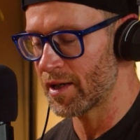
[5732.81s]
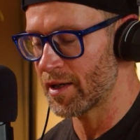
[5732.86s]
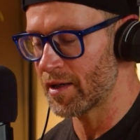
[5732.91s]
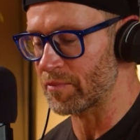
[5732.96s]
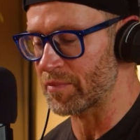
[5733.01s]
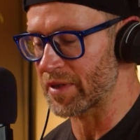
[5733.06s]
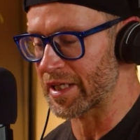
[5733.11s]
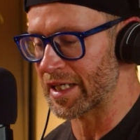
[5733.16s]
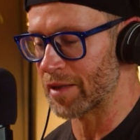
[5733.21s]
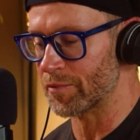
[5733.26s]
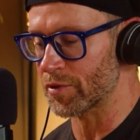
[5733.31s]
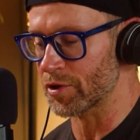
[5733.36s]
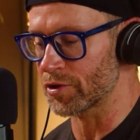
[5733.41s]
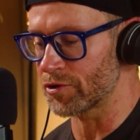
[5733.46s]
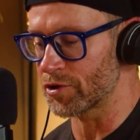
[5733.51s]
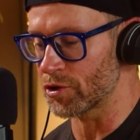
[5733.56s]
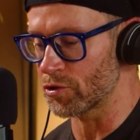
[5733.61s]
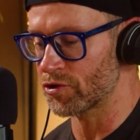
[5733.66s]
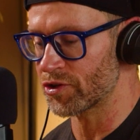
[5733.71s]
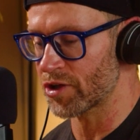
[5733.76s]
being able to
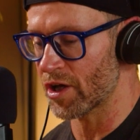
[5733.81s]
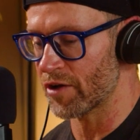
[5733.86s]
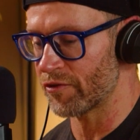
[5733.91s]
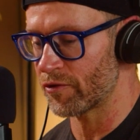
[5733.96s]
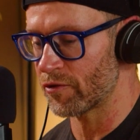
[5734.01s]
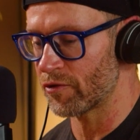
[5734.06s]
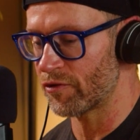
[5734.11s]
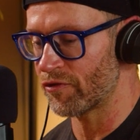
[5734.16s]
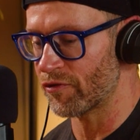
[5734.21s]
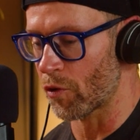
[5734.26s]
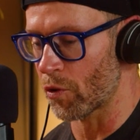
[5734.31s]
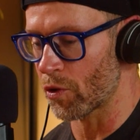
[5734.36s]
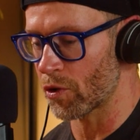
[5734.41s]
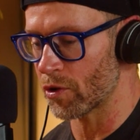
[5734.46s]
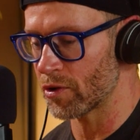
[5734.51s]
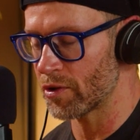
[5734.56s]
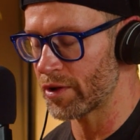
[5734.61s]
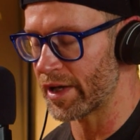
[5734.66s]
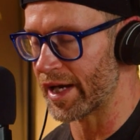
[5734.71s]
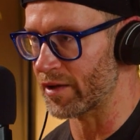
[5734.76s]
do stuff
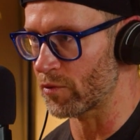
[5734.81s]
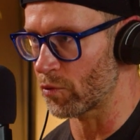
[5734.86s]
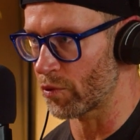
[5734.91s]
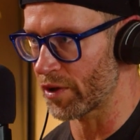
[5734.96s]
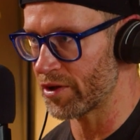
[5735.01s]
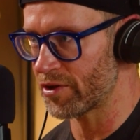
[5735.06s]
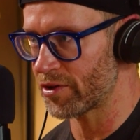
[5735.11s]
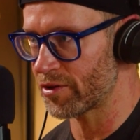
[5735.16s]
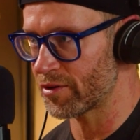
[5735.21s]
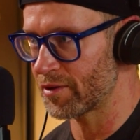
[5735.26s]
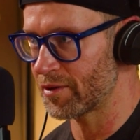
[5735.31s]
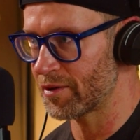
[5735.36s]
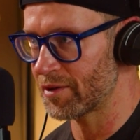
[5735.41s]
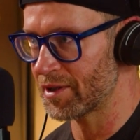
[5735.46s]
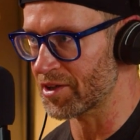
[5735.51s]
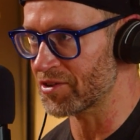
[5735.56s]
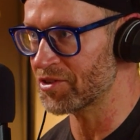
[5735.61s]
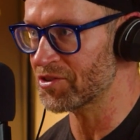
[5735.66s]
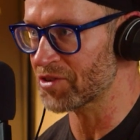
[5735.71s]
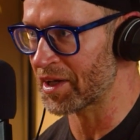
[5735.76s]
for and with
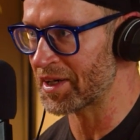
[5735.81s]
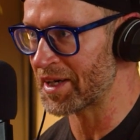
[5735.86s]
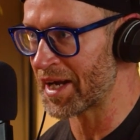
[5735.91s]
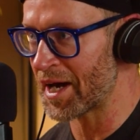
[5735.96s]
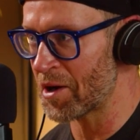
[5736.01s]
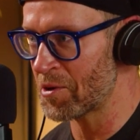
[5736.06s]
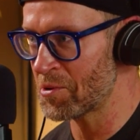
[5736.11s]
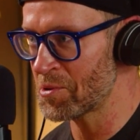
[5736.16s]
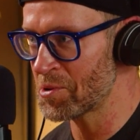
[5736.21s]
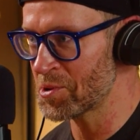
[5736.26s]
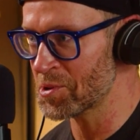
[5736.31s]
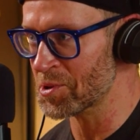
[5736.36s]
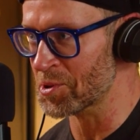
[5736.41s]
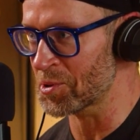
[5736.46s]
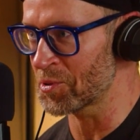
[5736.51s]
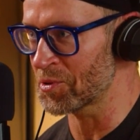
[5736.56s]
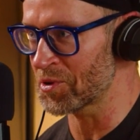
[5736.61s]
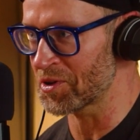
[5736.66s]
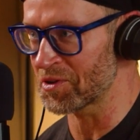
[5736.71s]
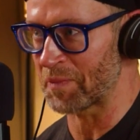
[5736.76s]
his son now,
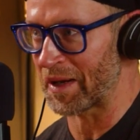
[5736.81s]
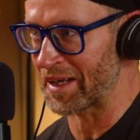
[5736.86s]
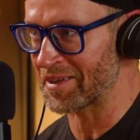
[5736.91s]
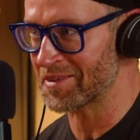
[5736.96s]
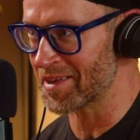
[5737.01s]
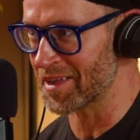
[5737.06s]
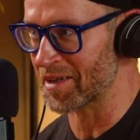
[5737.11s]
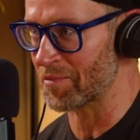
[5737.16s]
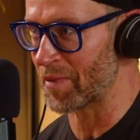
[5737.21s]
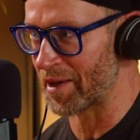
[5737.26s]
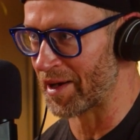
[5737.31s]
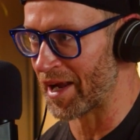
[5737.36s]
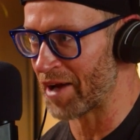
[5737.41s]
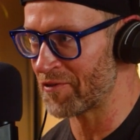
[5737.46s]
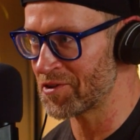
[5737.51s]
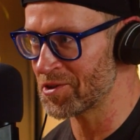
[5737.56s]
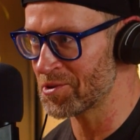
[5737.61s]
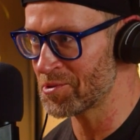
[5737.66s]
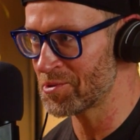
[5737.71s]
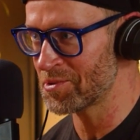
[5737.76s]
who is basically my
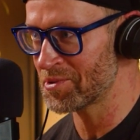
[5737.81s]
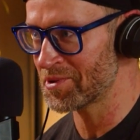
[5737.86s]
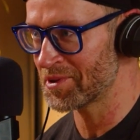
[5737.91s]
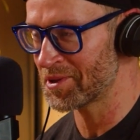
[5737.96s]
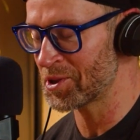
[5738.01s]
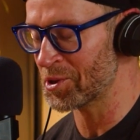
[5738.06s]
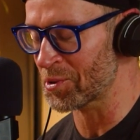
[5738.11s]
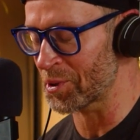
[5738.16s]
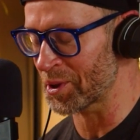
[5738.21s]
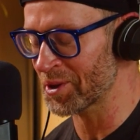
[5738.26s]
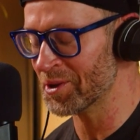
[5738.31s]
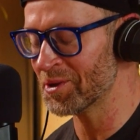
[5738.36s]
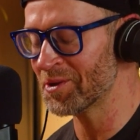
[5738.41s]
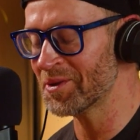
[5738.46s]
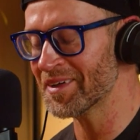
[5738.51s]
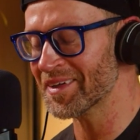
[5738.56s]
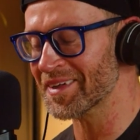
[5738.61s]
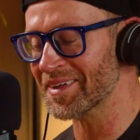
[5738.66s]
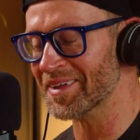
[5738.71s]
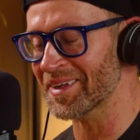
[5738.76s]
nephew, Quill,
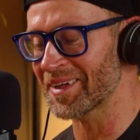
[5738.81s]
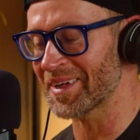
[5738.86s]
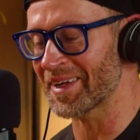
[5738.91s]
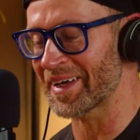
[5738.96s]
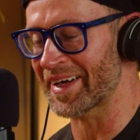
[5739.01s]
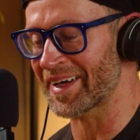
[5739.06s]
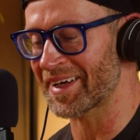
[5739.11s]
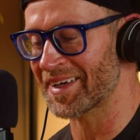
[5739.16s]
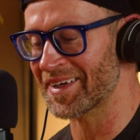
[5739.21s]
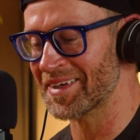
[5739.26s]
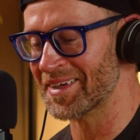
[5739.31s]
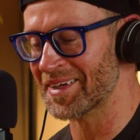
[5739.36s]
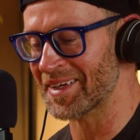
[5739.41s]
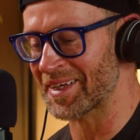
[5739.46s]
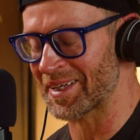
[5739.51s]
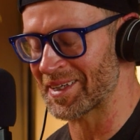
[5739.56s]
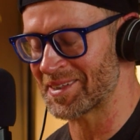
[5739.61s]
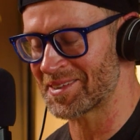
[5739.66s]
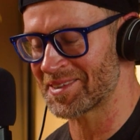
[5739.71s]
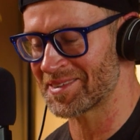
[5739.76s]
like
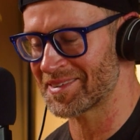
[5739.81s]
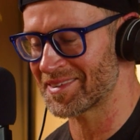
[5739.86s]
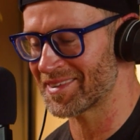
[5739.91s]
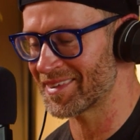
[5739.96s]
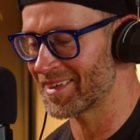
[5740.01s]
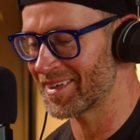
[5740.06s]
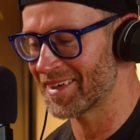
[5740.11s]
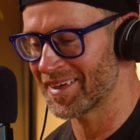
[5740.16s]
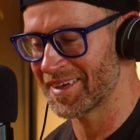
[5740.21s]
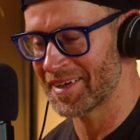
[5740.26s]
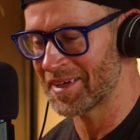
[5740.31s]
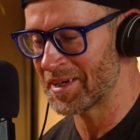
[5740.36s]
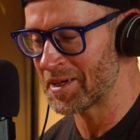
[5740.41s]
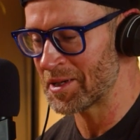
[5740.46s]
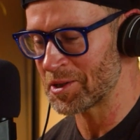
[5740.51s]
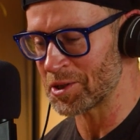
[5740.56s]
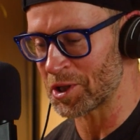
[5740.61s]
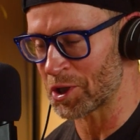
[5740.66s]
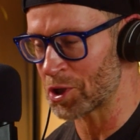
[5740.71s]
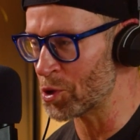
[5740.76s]
it's
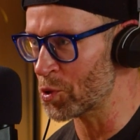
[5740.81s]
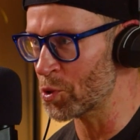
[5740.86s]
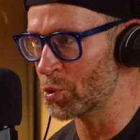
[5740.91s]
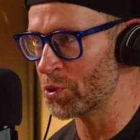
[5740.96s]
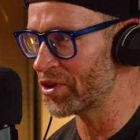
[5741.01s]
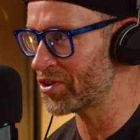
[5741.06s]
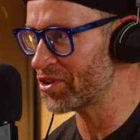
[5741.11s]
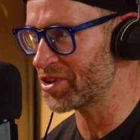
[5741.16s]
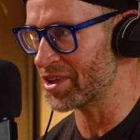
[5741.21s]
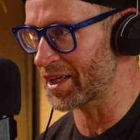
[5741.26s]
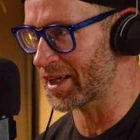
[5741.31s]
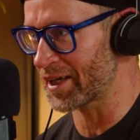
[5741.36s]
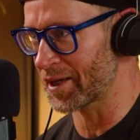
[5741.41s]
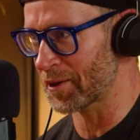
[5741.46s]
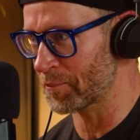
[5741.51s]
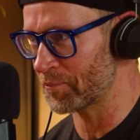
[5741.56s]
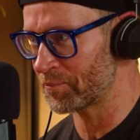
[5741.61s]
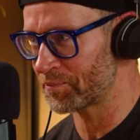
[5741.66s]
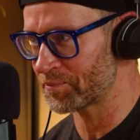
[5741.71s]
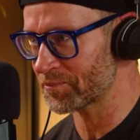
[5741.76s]
the coolest
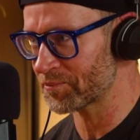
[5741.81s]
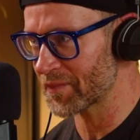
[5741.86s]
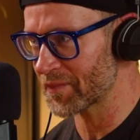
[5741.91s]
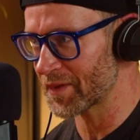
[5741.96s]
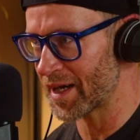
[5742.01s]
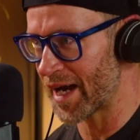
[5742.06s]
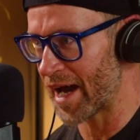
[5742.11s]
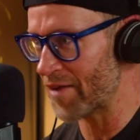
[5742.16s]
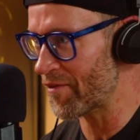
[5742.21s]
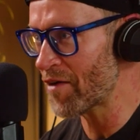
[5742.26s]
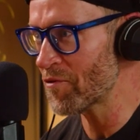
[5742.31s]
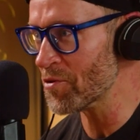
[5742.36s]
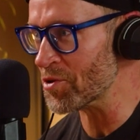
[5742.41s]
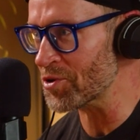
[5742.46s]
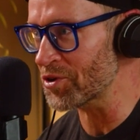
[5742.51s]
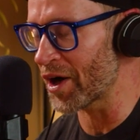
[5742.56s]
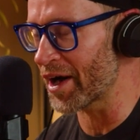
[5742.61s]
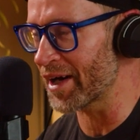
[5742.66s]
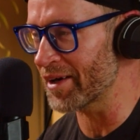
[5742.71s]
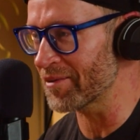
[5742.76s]
thing I've ever
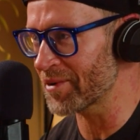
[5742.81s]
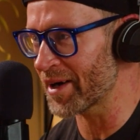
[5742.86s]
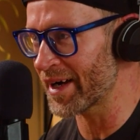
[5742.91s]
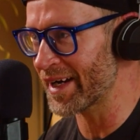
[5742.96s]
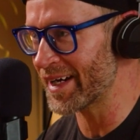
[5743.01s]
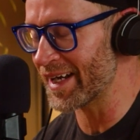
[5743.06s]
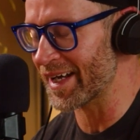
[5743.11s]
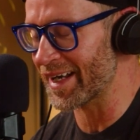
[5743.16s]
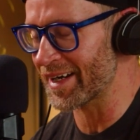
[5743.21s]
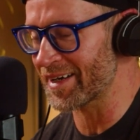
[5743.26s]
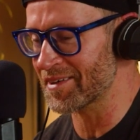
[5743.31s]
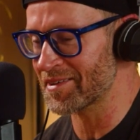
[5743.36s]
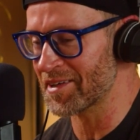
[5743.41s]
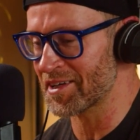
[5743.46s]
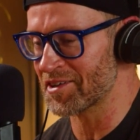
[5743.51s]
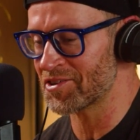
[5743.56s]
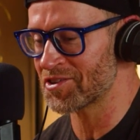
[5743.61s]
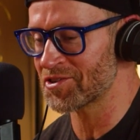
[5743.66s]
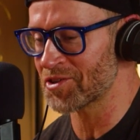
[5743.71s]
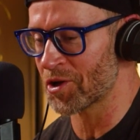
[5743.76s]
done, right? And it,
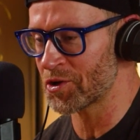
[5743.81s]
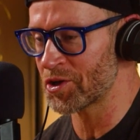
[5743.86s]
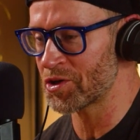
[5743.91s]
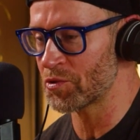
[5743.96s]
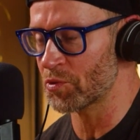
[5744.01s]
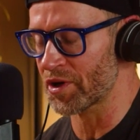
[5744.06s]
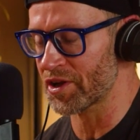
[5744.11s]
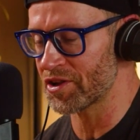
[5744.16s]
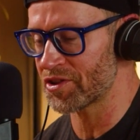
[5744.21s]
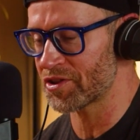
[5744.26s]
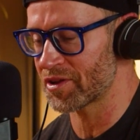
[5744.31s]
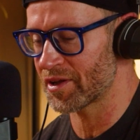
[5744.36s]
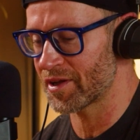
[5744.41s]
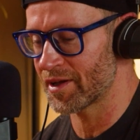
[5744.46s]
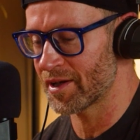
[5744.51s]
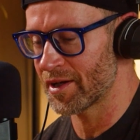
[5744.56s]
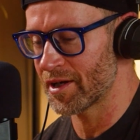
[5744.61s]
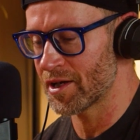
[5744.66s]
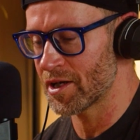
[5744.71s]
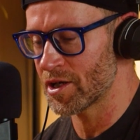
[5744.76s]
it started with
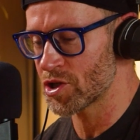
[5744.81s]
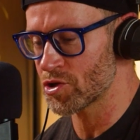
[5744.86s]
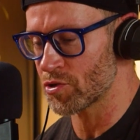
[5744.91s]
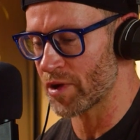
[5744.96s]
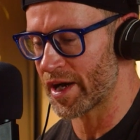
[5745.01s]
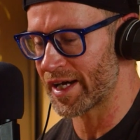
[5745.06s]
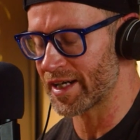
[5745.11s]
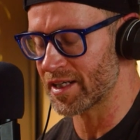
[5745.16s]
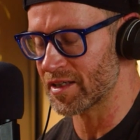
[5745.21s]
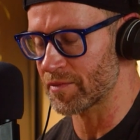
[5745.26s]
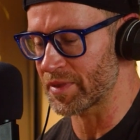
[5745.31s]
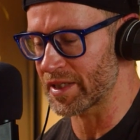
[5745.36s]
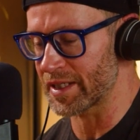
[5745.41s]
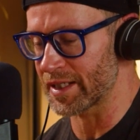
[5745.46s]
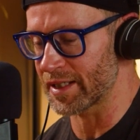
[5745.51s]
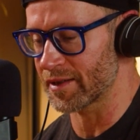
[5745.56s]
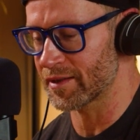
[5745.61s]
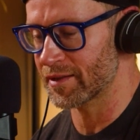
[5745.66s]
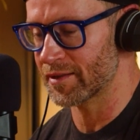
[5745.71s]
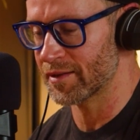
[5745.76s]
trying to
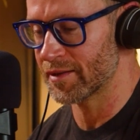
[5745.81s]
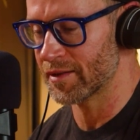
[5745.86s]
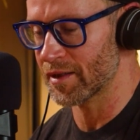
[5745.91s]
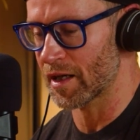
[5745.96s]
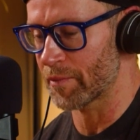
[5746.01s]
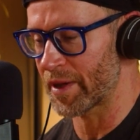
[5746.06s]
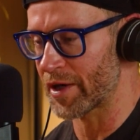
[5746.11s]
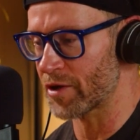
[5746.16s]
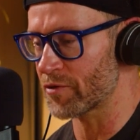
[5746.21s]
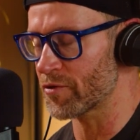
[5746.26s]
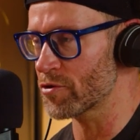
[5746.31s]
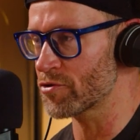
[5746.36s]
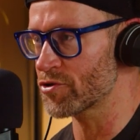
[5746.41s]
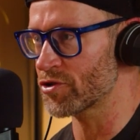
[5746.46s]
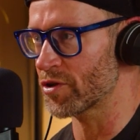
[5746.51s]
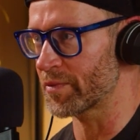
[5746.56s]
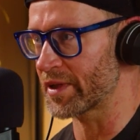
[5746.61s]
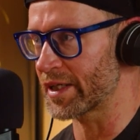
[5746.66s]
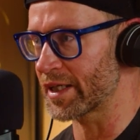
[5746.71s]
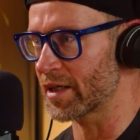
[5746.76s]
be a better version
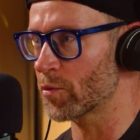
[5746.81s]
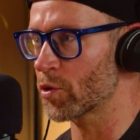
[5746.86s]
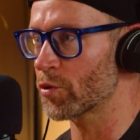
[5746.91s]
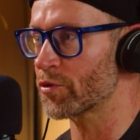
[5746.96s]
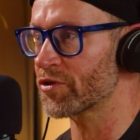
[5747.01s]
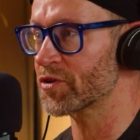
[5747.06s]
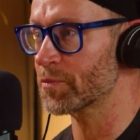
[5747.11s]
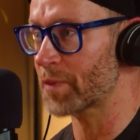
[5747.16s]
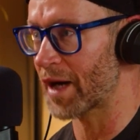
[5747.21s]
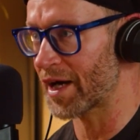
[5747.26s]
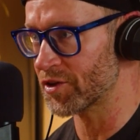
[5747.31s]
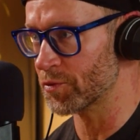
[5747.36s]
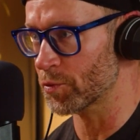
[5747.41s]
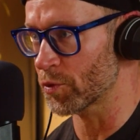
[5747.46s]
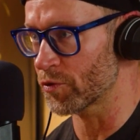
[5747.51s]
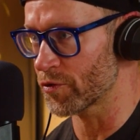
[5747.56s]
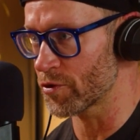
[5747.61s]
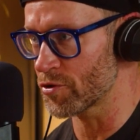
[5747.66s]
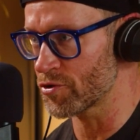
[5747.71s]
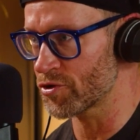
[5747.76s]
of me, a more
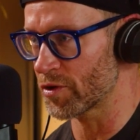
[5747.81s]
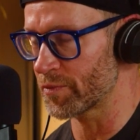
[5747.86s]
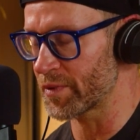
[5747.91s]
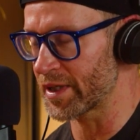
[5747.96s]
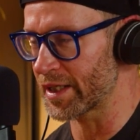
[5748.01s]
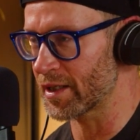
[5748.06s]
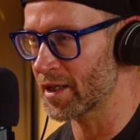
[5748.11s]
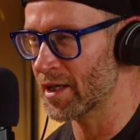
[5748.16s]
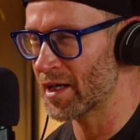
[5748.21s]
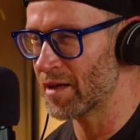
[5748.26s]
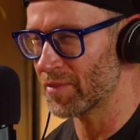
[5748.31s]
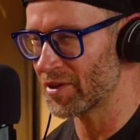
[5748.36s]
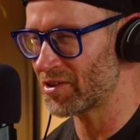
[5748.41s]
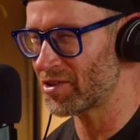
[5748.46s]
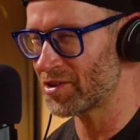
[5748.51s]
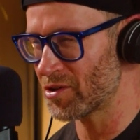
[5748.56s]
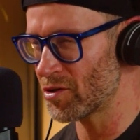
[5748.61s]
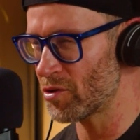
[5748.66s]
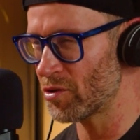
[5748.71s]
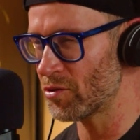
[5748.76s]
responsible version of me, but
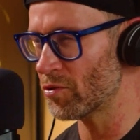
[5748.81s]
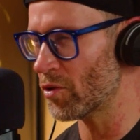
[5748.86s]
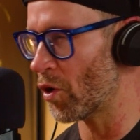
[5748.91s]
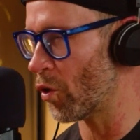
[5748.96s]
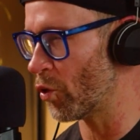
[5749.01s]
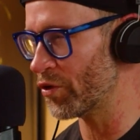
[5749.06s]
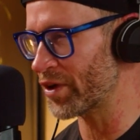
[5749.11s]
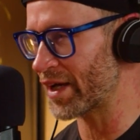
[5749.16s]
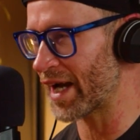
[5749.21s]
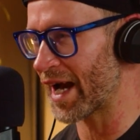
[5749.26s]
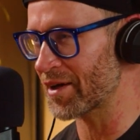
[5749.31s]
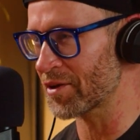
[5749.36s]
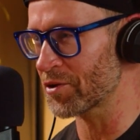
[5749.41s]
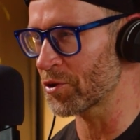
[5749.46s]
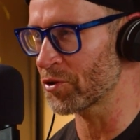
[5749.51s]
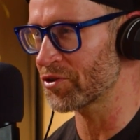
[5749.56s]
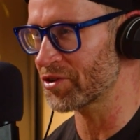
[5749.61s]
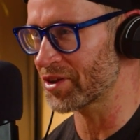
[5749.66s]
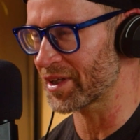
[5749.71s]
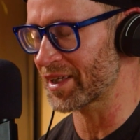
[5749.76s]
still holding on to
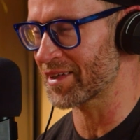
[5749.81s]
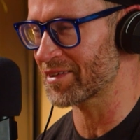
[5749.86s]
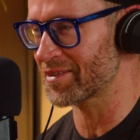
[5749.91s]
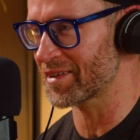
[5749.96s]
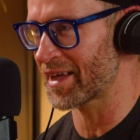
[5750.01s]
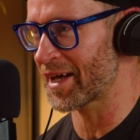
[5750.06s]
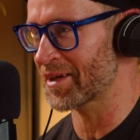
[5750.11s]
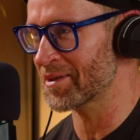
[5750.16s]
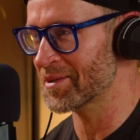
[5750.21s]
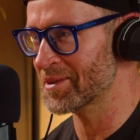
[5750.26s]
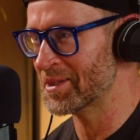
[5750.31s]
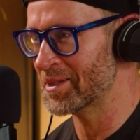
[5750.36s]
those things that